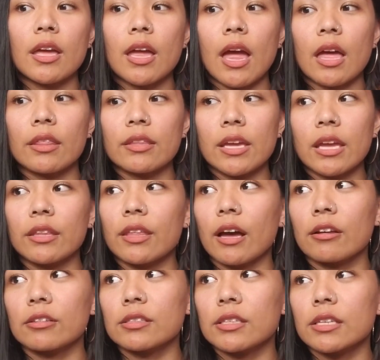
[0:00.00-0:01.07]
And the eighth
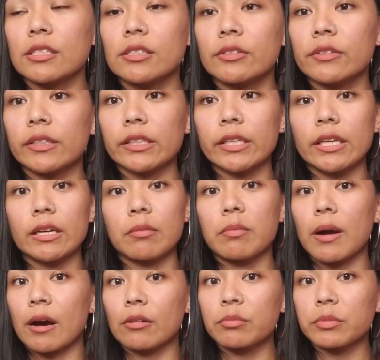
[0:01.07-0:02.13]
house isn't really
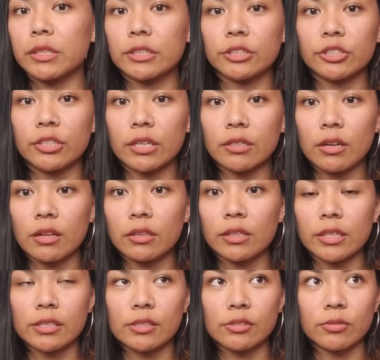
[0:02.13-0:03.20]
about pleasure at all.
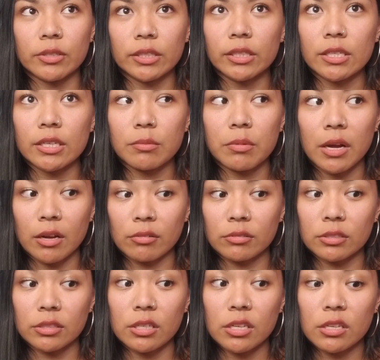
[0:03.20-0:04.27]
It's really about